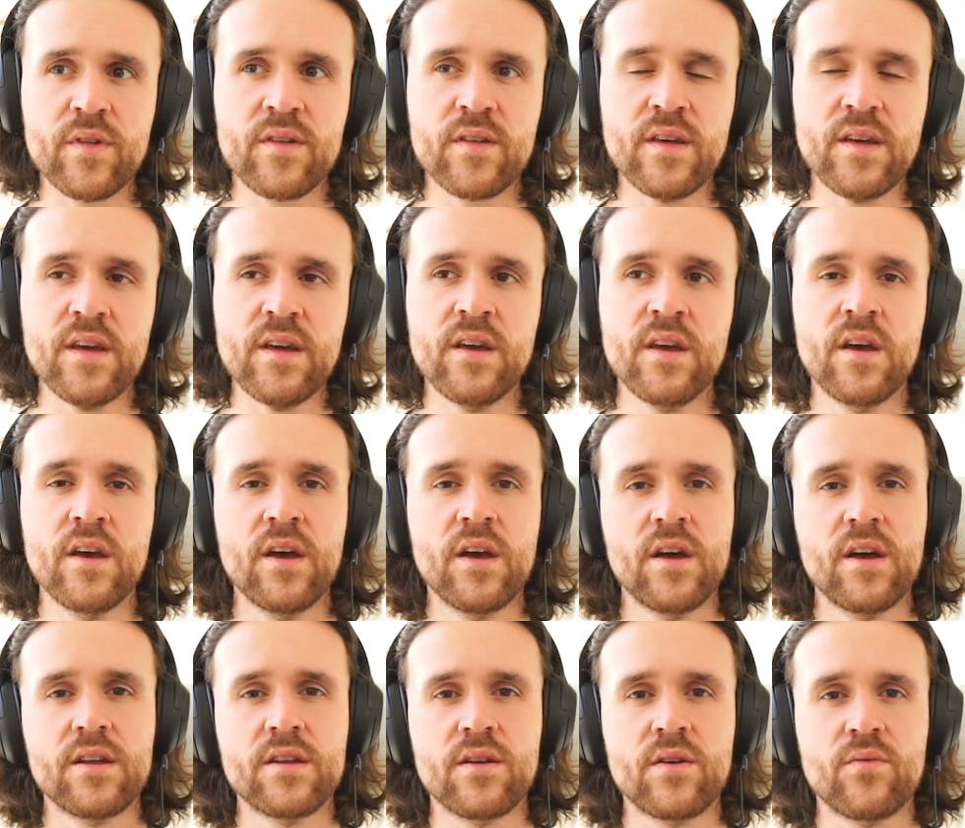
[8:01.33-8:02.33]
see
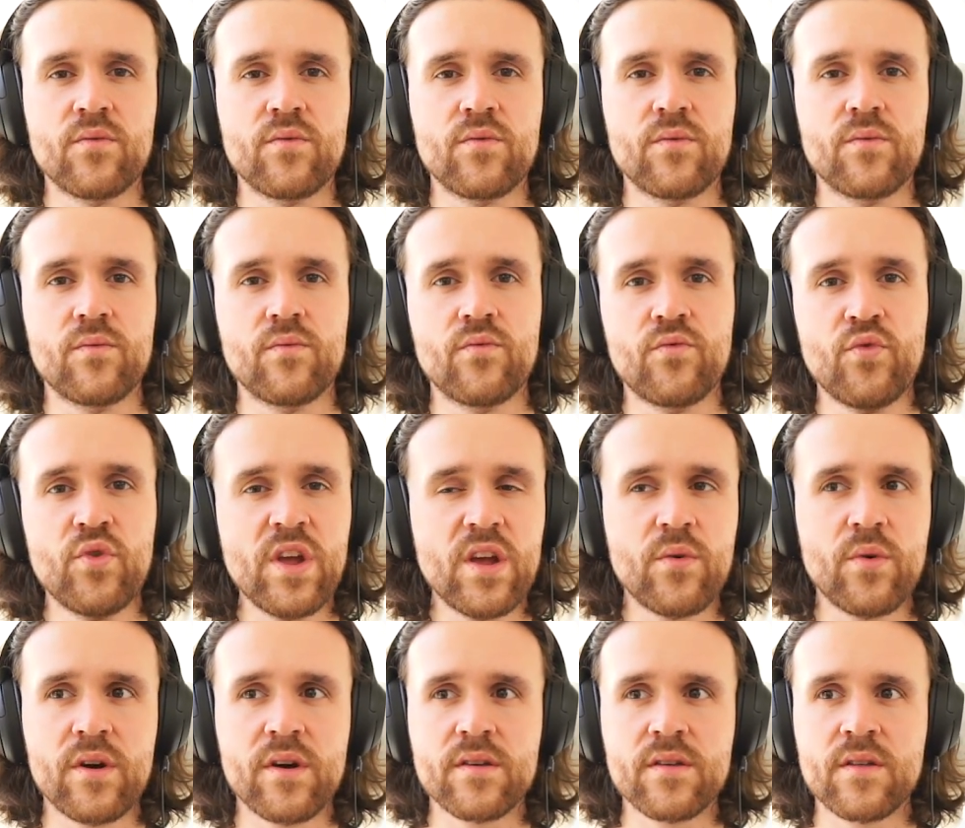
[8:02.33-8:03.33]
the
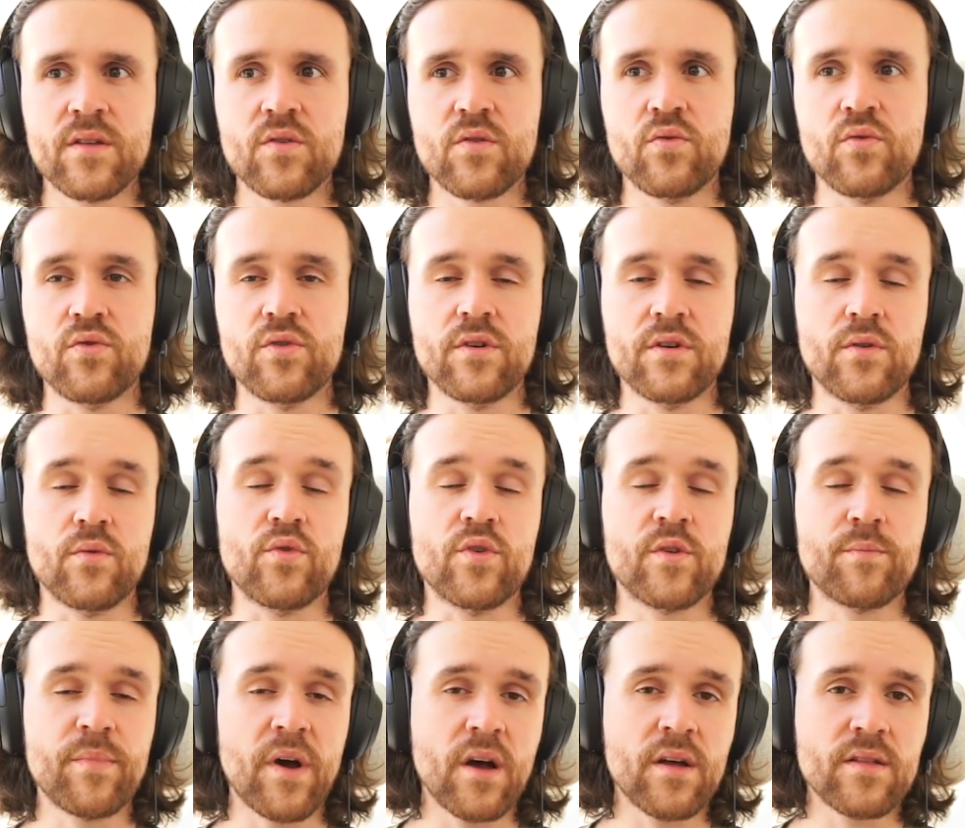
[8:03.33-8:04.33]
requests or the
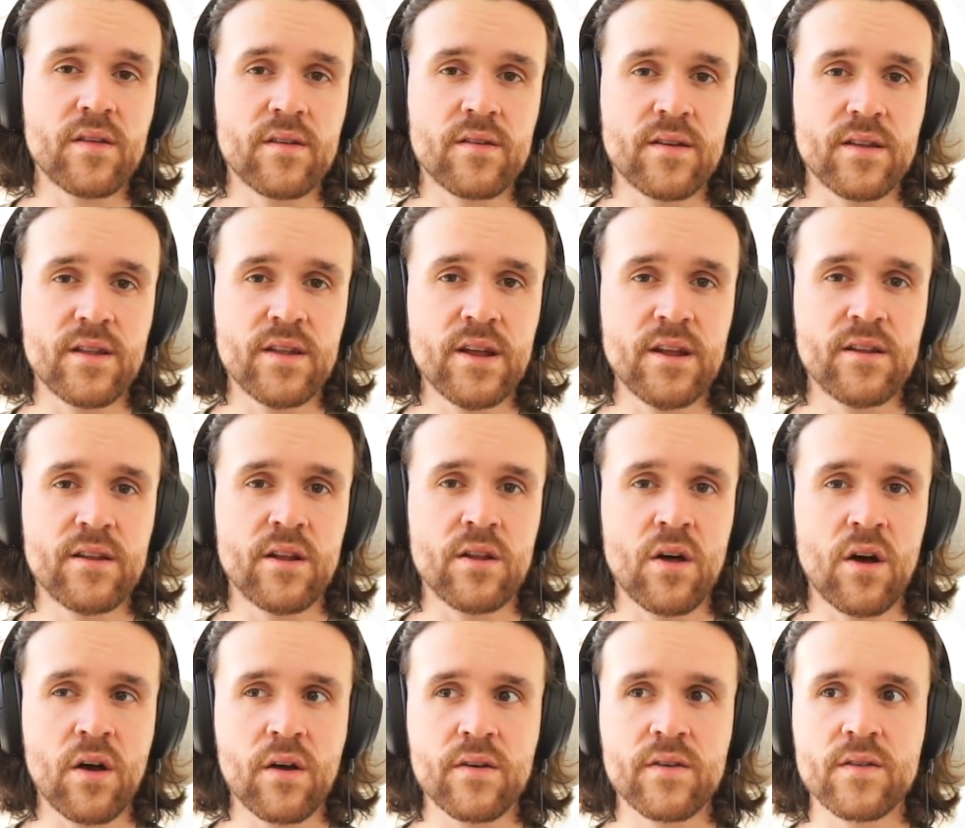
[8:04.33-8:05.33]
responses that needed the
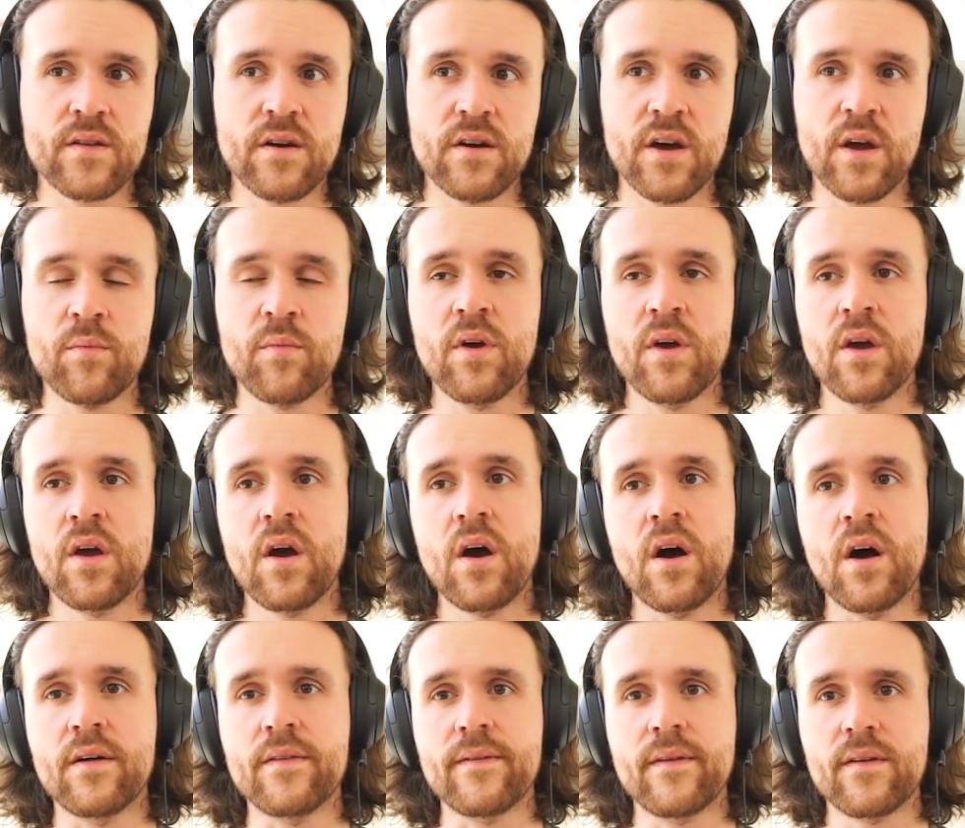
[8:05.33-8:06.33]
longest time
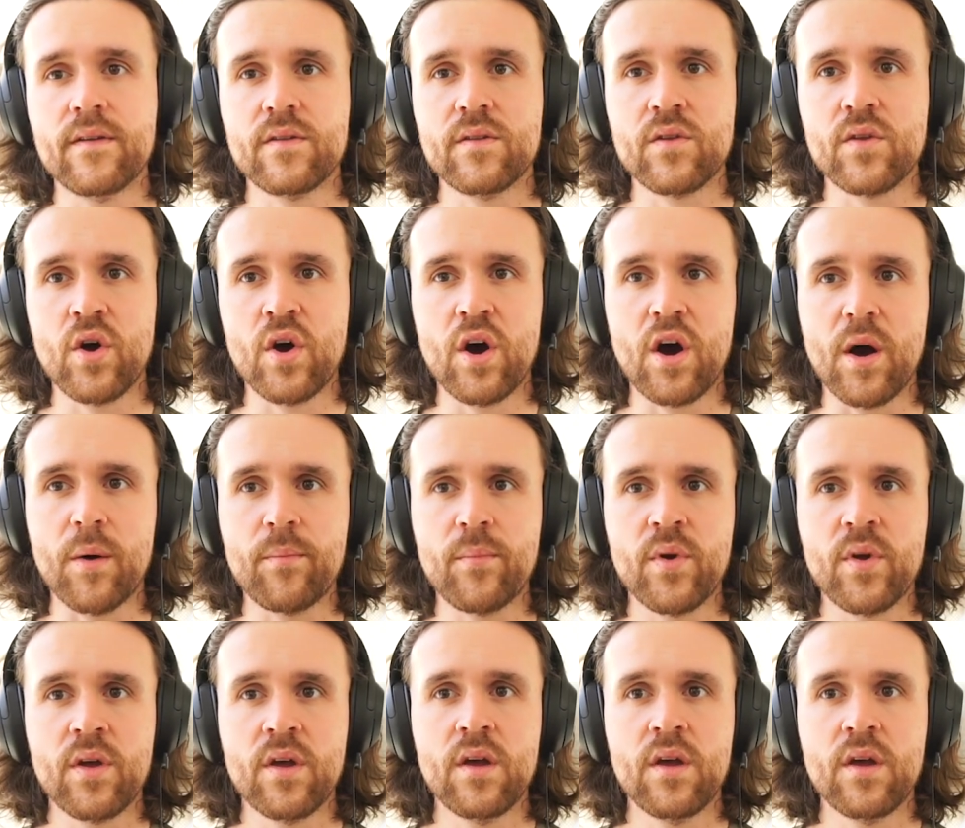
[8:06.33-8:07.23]
on top.